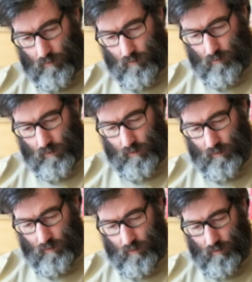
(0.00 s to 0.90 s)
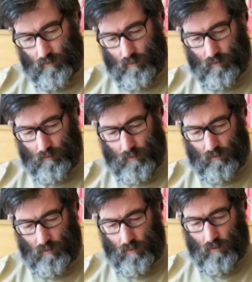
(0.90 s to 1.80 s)
don't know what it is,
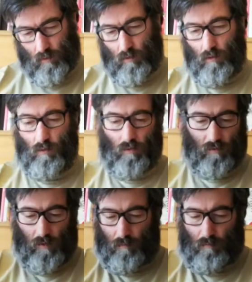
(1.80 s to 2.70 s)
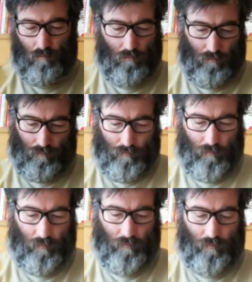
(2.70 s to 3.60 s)
some
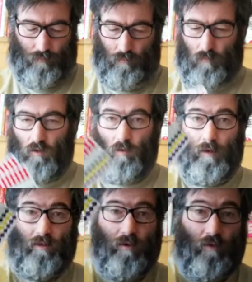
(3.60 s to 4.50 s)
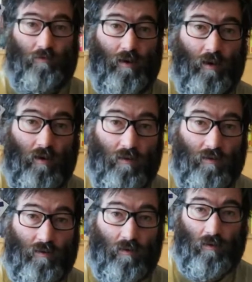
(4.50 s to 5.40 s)
geometric
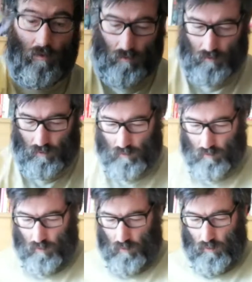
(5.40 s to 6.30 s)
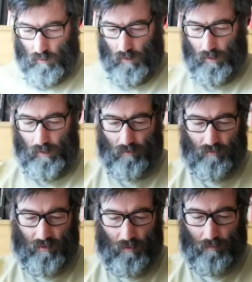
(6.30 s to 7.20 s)
figures and
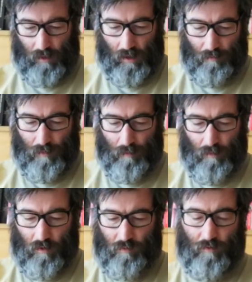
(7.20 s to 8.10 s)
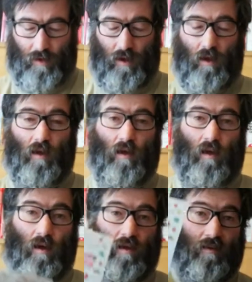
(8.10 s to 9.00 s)
some happy birthday
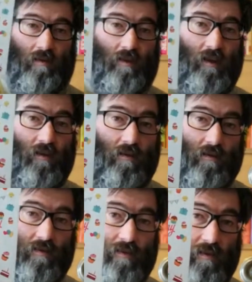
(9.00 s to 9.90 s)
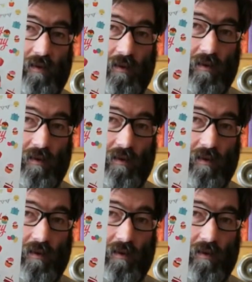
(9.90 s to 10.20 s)
stickers